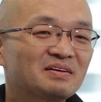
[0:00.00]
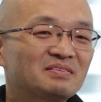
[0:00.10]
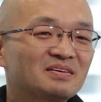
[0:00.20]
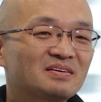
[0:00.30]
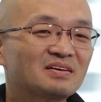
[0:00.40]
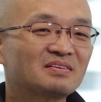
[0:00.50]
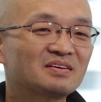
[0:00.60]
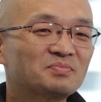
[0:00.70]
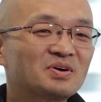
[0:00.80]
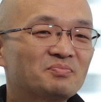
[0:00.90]
think
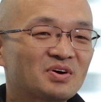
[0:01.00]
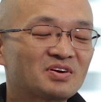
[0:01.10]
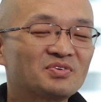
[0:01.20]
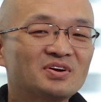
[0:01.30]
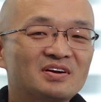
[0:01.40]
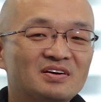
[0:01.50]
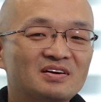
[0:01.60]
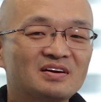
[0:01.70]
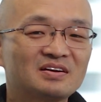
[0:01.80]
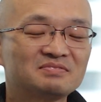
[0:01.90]
my
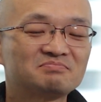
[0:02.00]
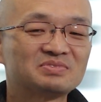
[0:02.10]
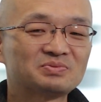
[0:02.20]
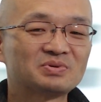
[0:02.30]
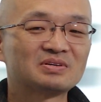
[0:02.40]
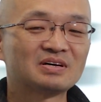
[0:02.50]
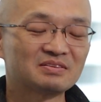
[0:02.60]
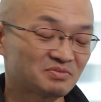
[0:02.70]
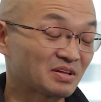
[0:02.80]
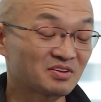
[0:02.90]
career and
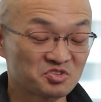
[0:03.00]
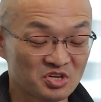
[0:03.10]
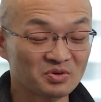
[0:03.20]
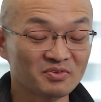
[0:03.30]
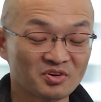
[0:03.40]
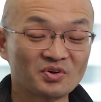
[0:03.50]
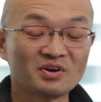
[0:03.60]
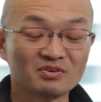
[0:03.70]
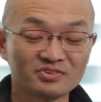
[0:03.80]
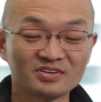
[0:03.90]
I think in general the
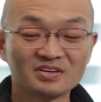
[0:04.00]
career of